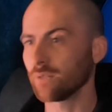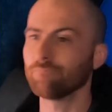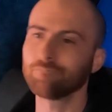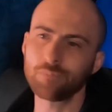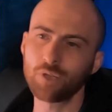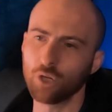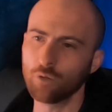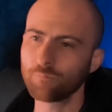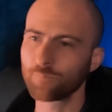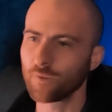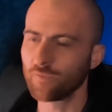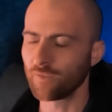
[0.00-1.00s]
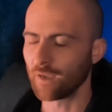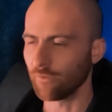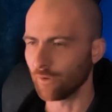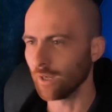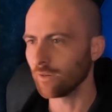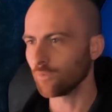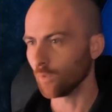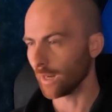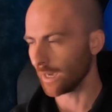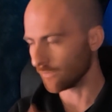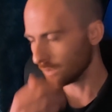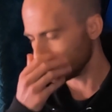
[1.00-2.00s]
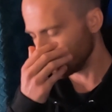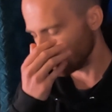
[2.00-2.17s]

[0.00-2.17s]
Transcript: And, you know, fair enough, whatever.